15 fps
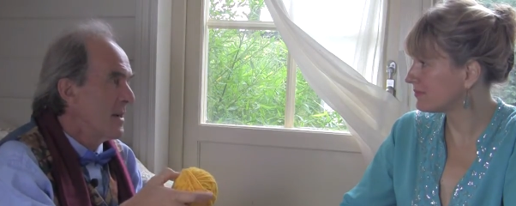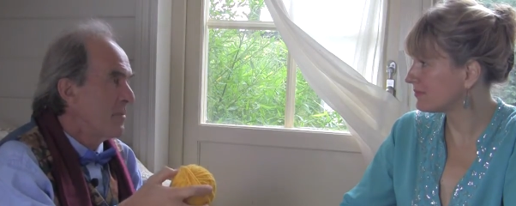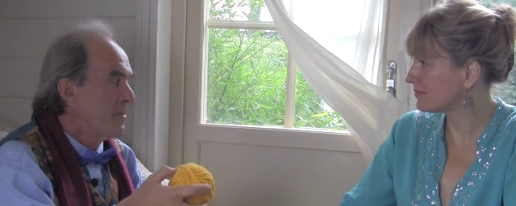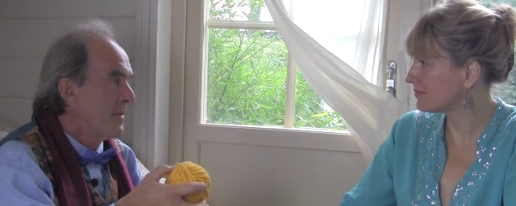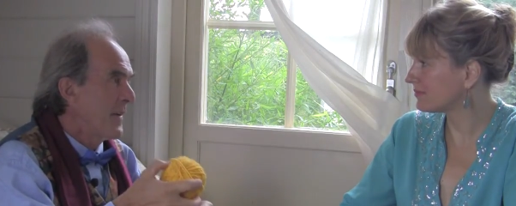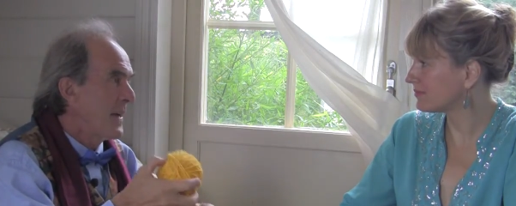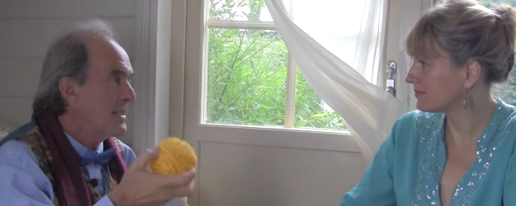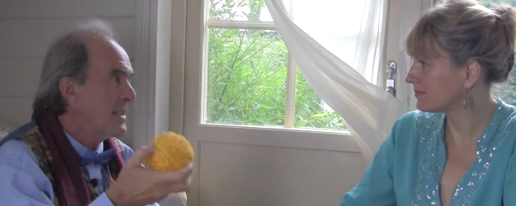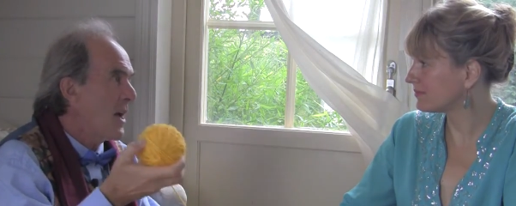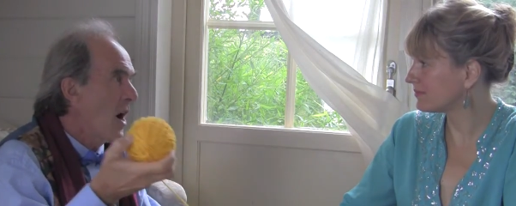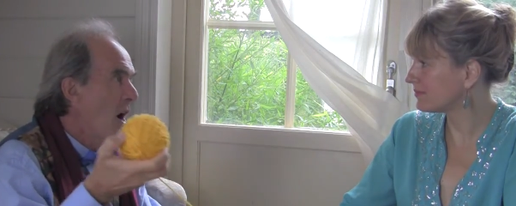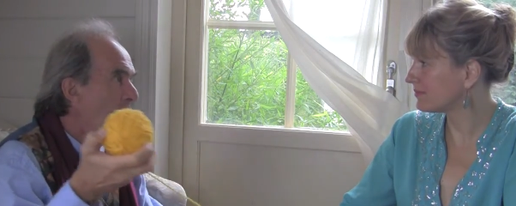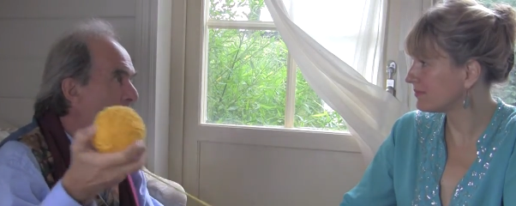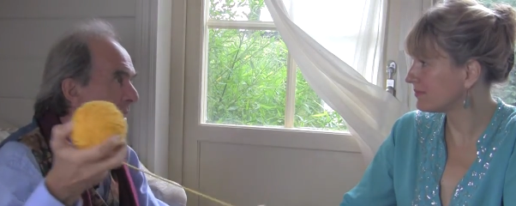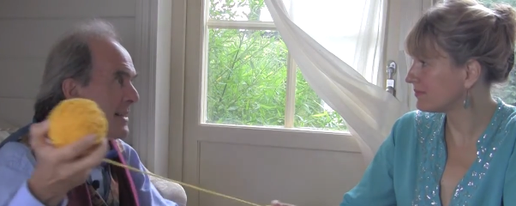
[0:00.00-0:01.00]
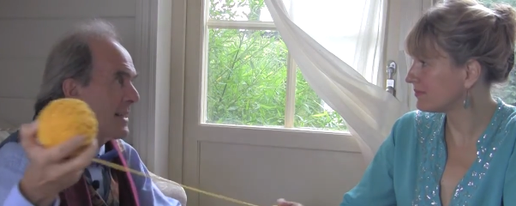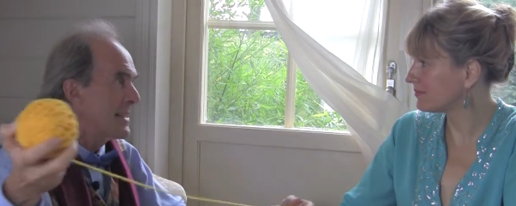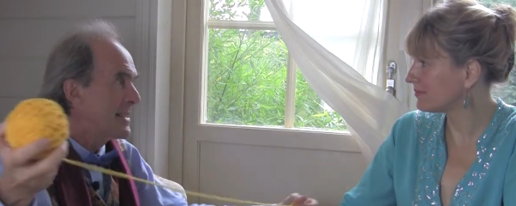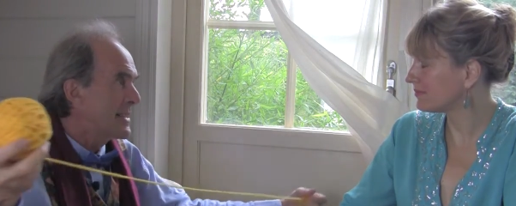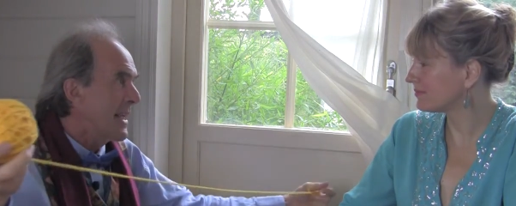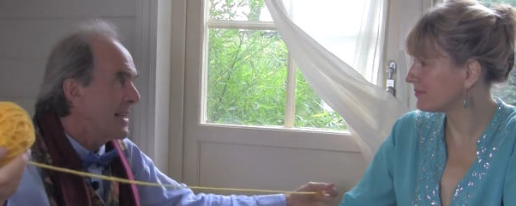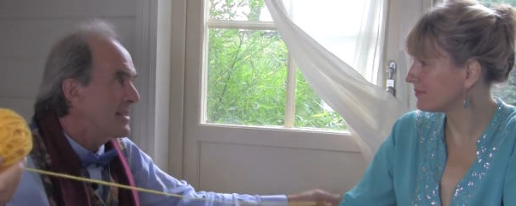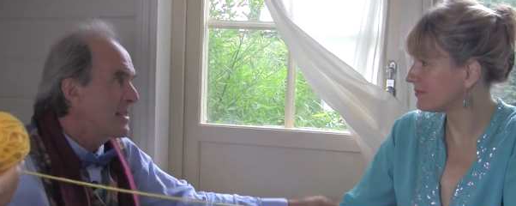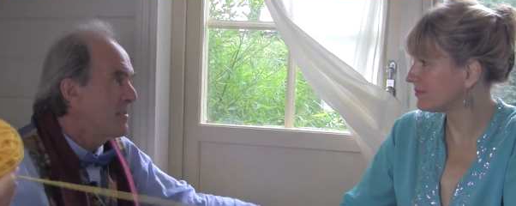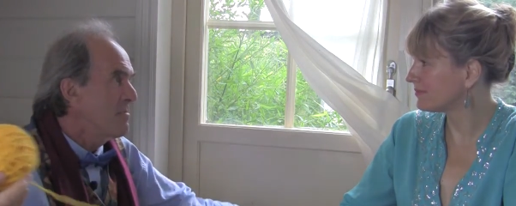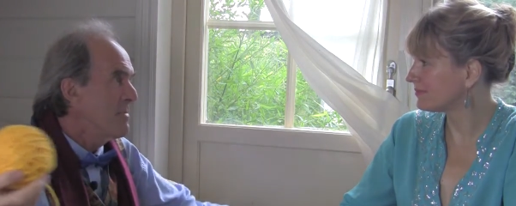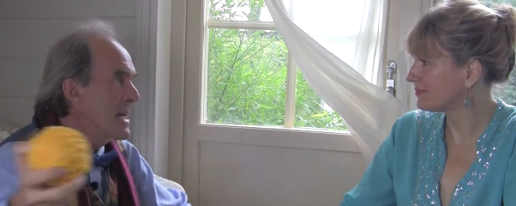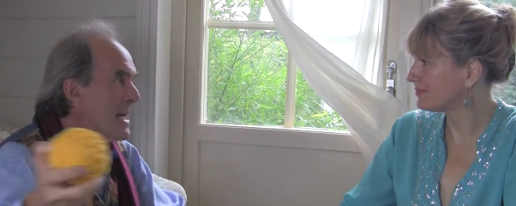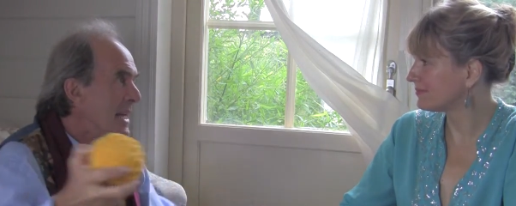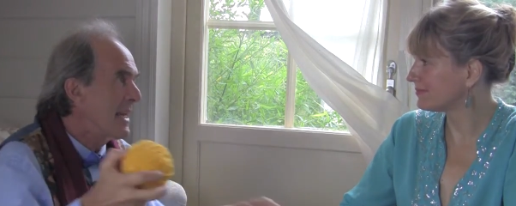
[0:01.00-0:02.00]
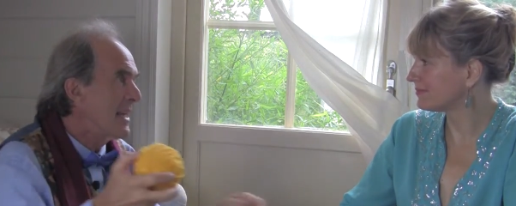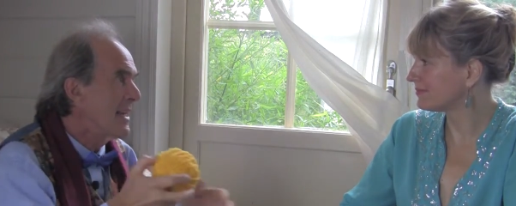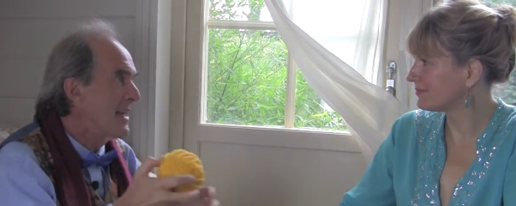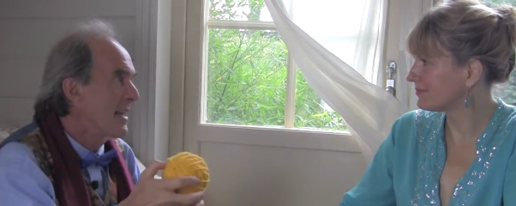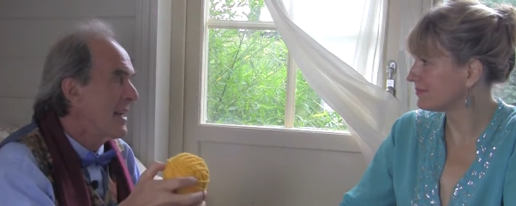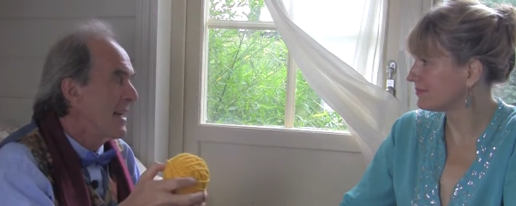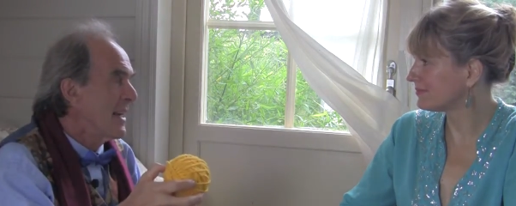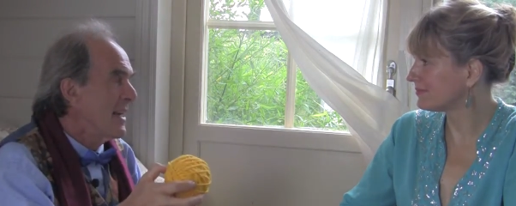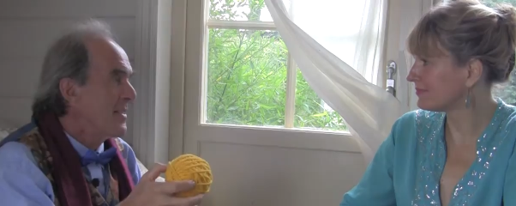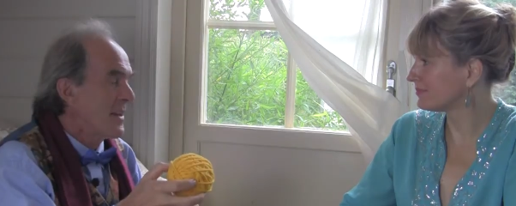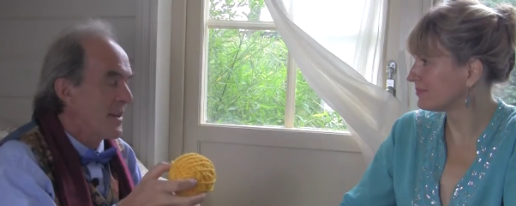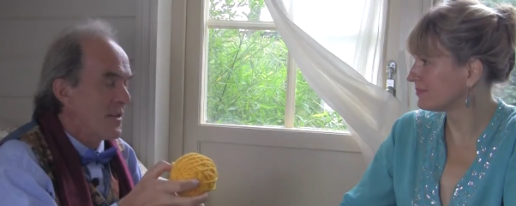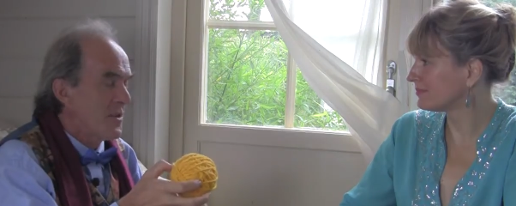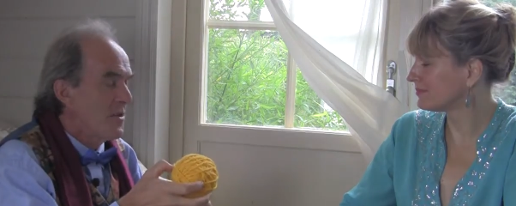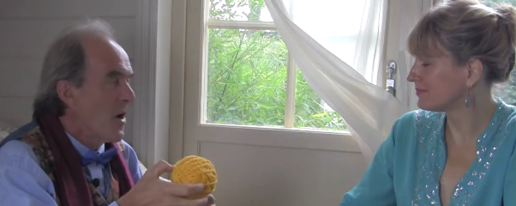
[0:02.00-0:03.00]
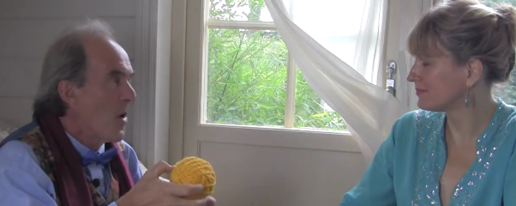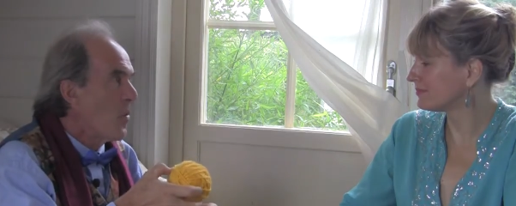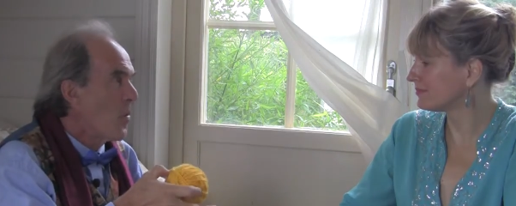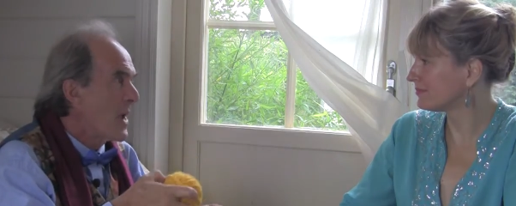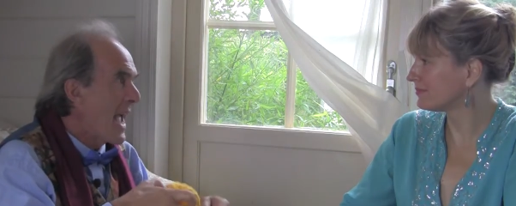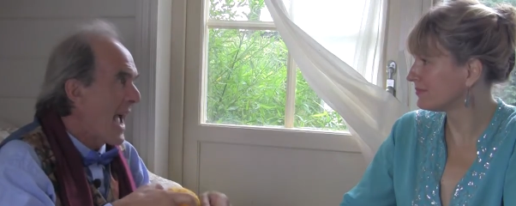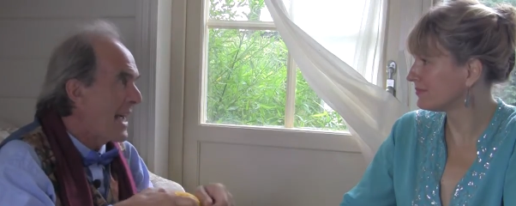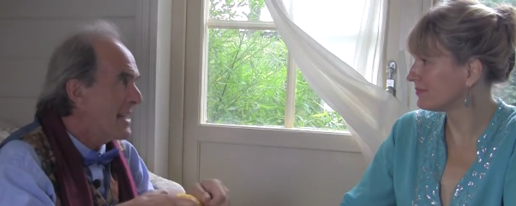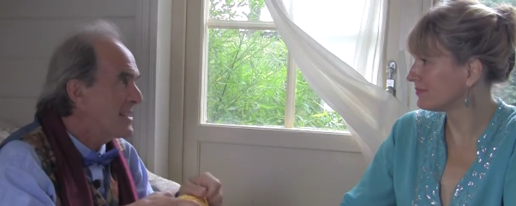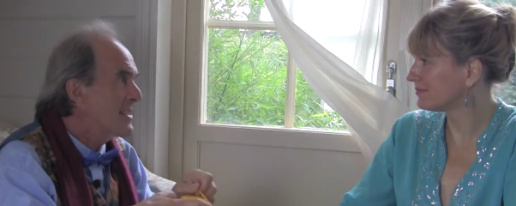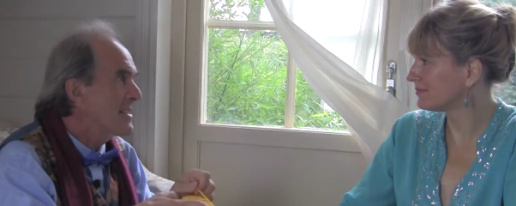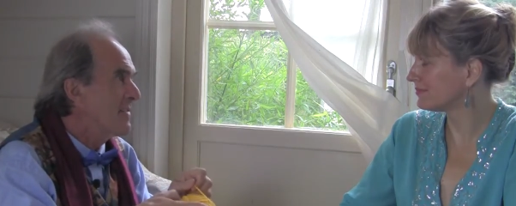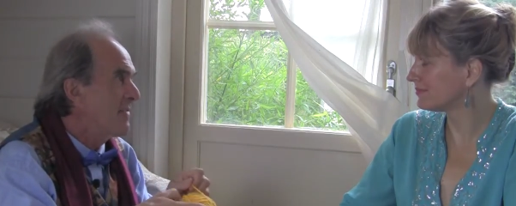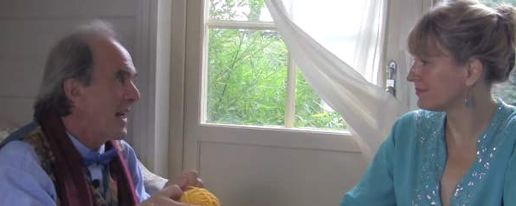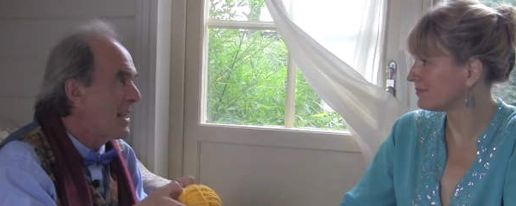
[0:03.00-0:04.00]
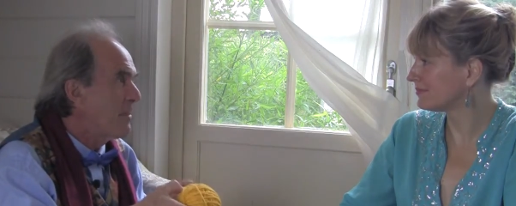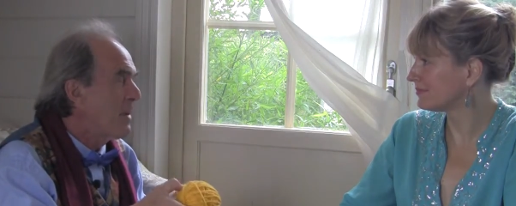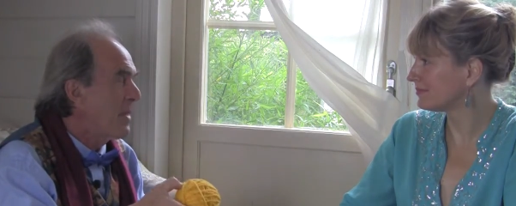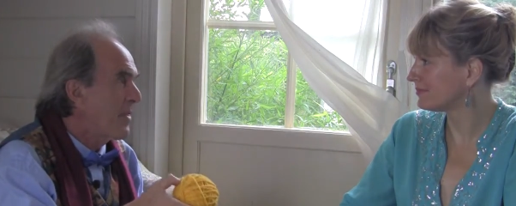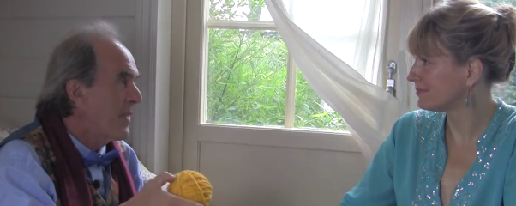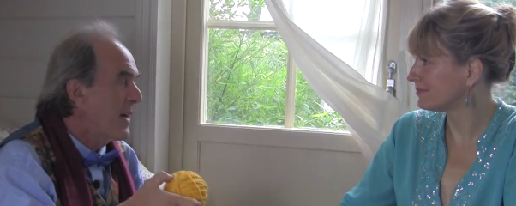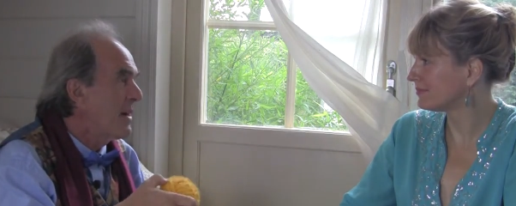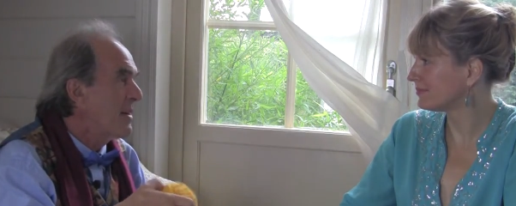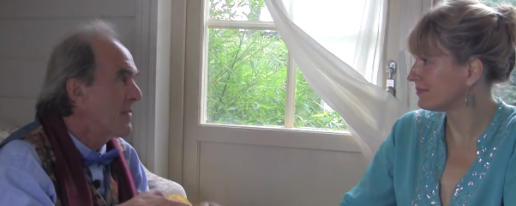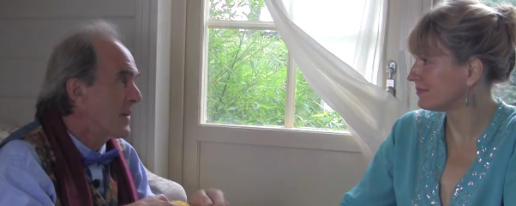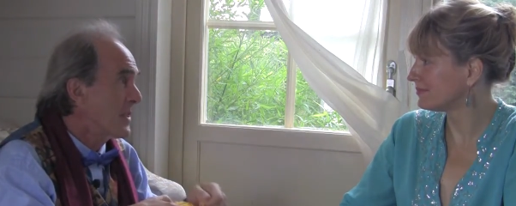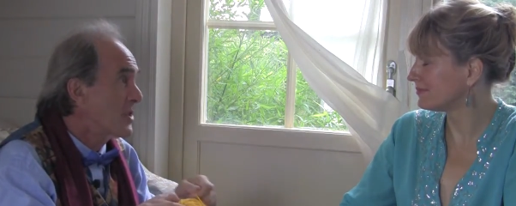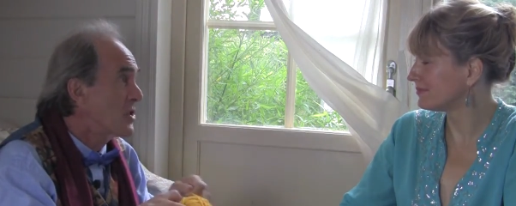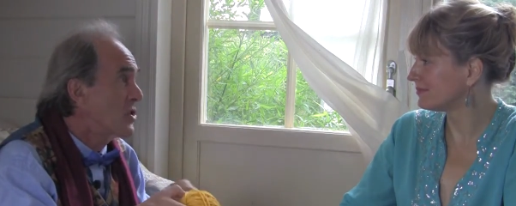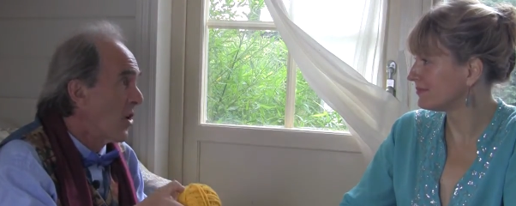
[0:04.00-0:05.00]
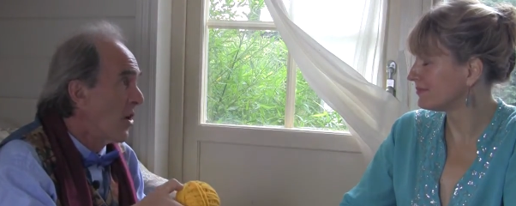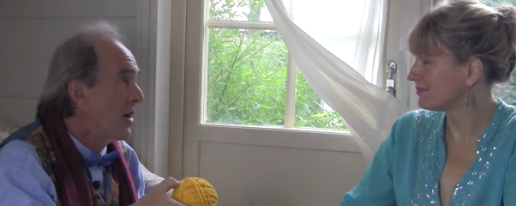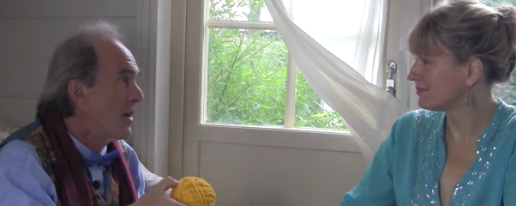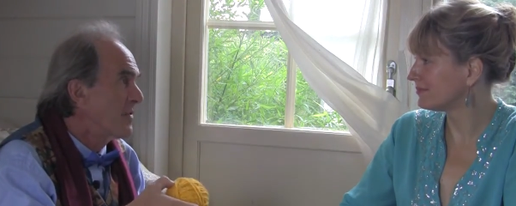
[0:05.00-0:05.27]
Speaker 1: Professor Owen had said to me that, you know, we had to develop a theory for the joy